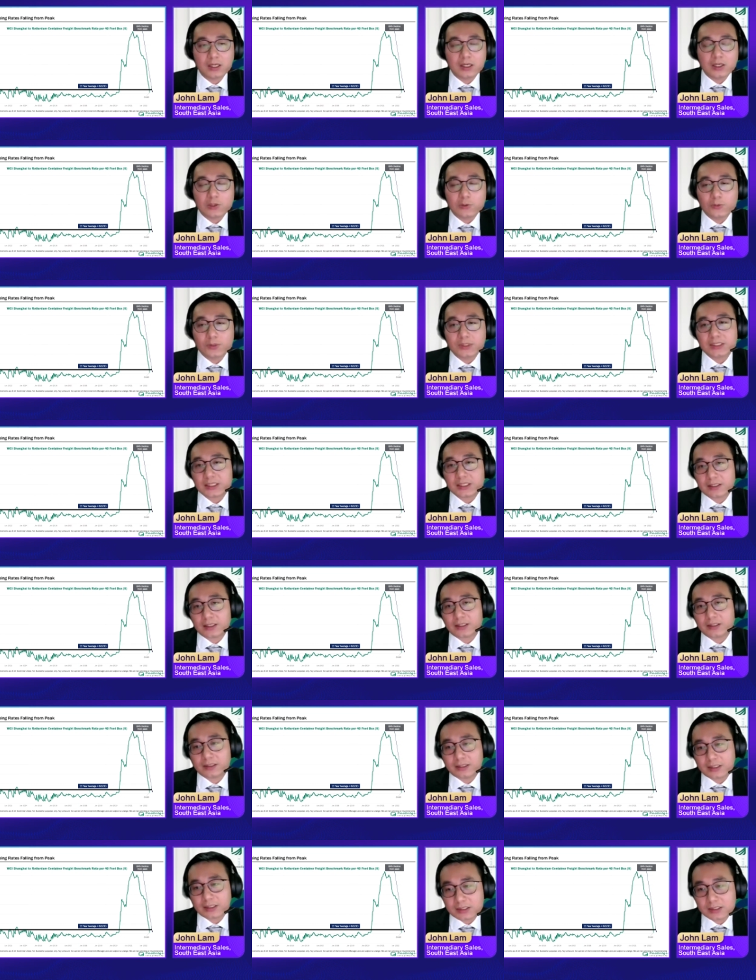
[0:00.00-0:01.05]
you'll see that
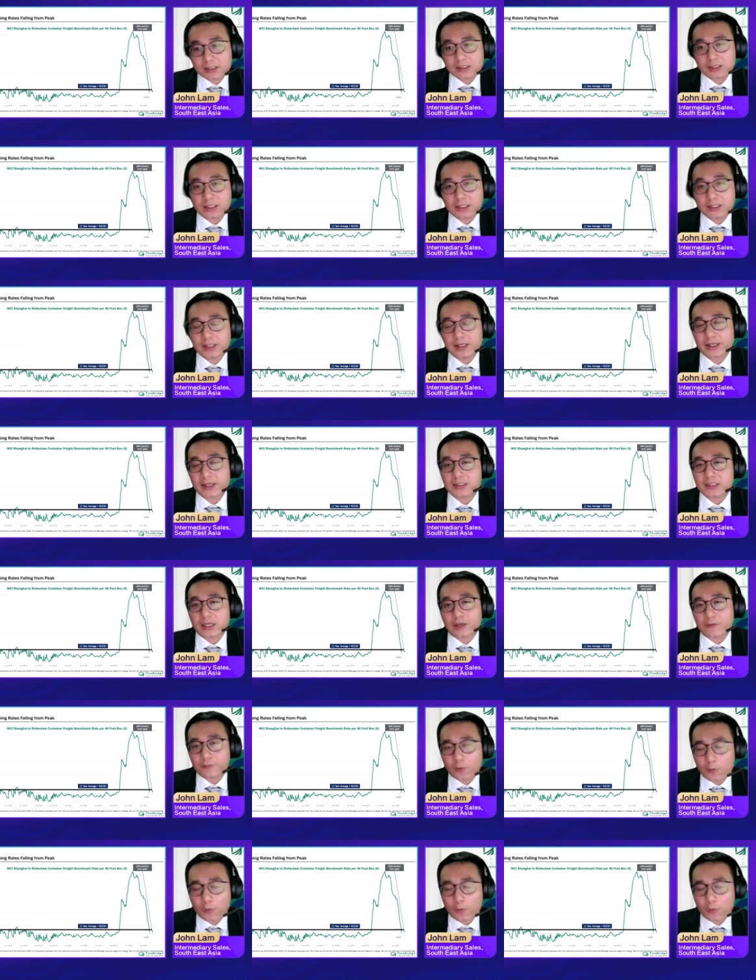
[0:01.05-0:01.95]
this index have